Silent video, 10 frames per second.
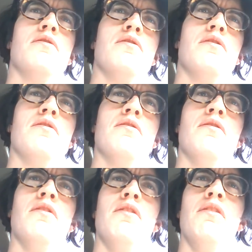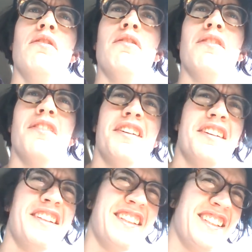
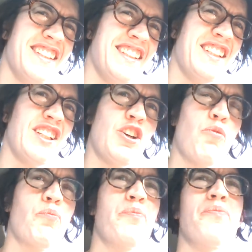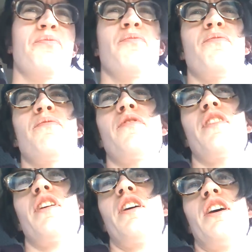
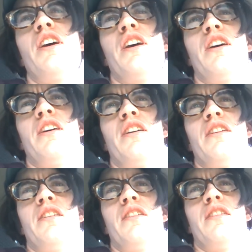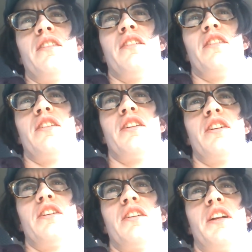
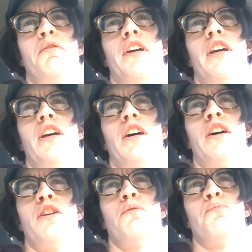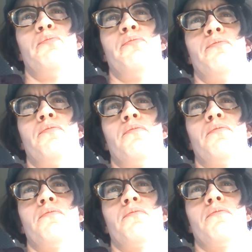
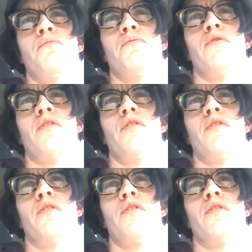Nothing is said.